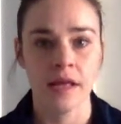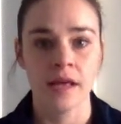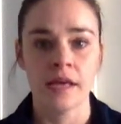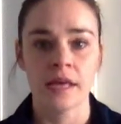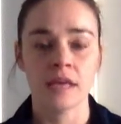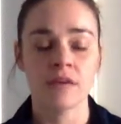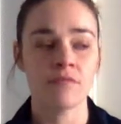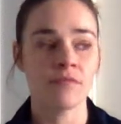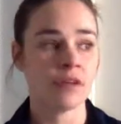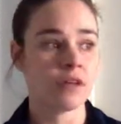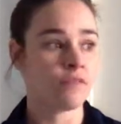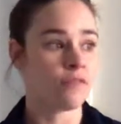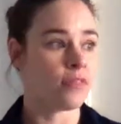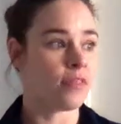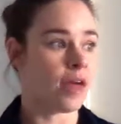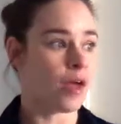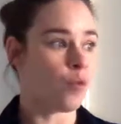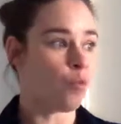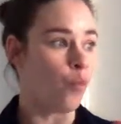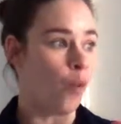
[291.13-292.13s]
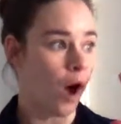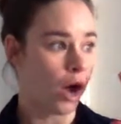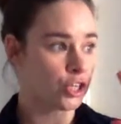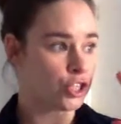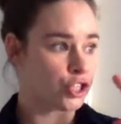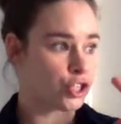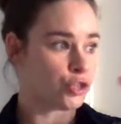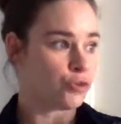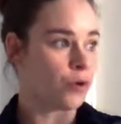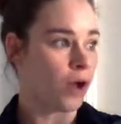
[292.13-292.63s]
even if they watch
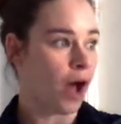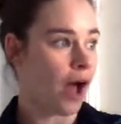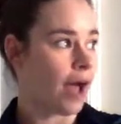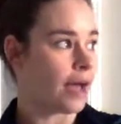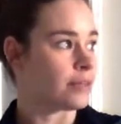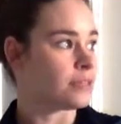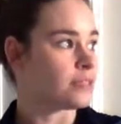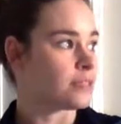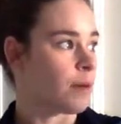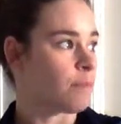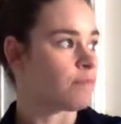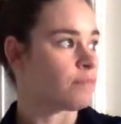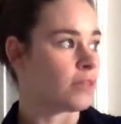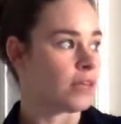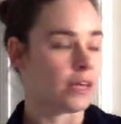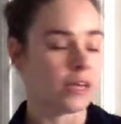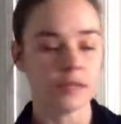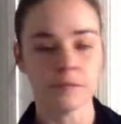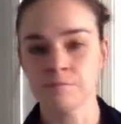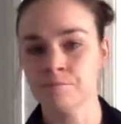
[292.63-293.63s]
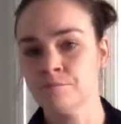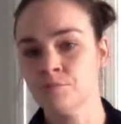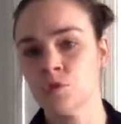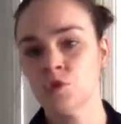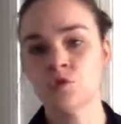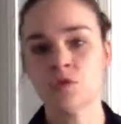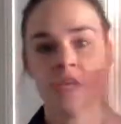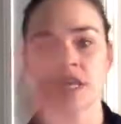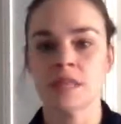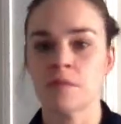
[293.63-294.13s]
you to hide something, you
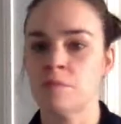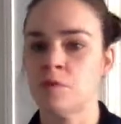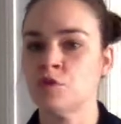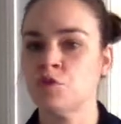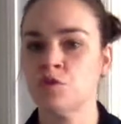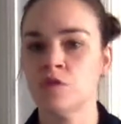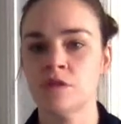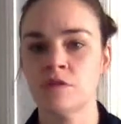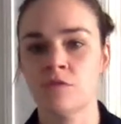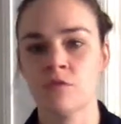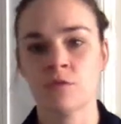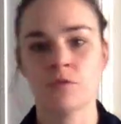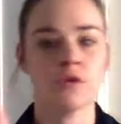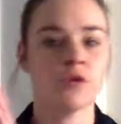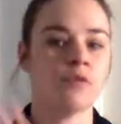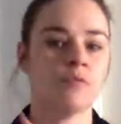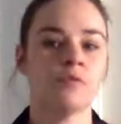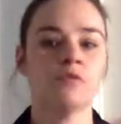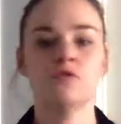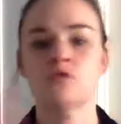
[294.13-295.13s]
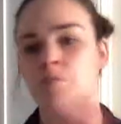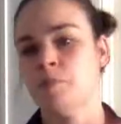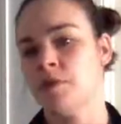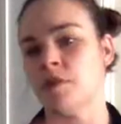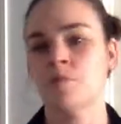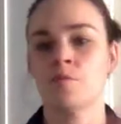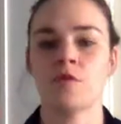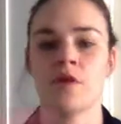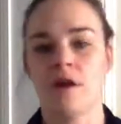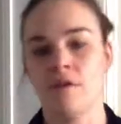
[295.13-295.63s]
take them into a different room, you spin
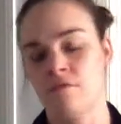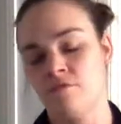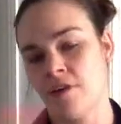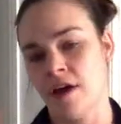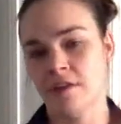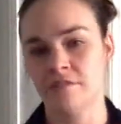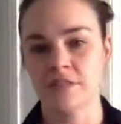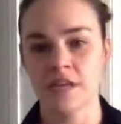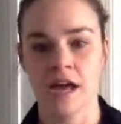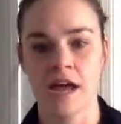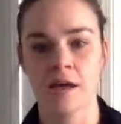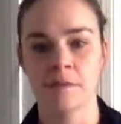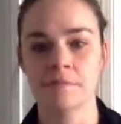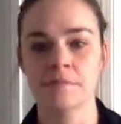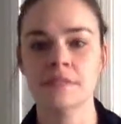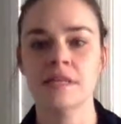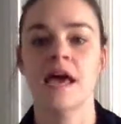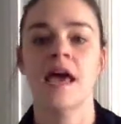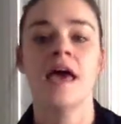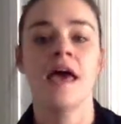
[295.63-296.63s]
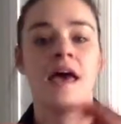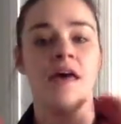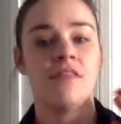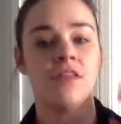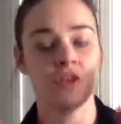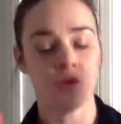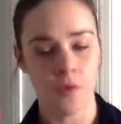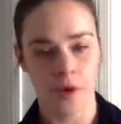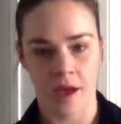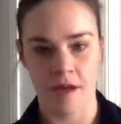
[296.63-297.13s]
them around 5 times, and then
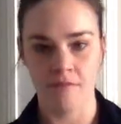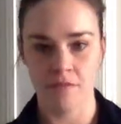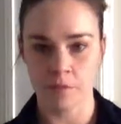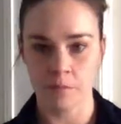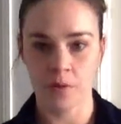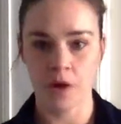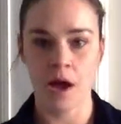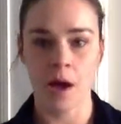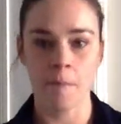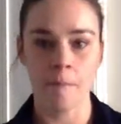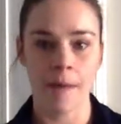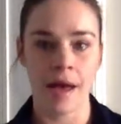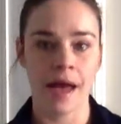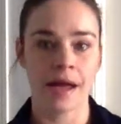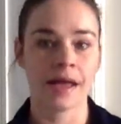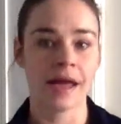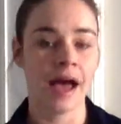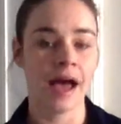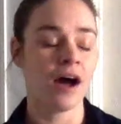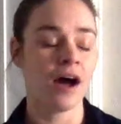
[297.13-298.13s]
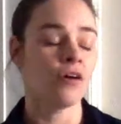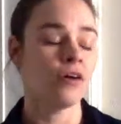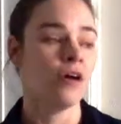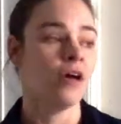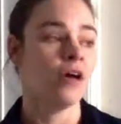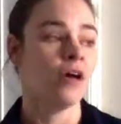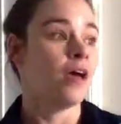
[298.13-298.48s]
you have them come back out.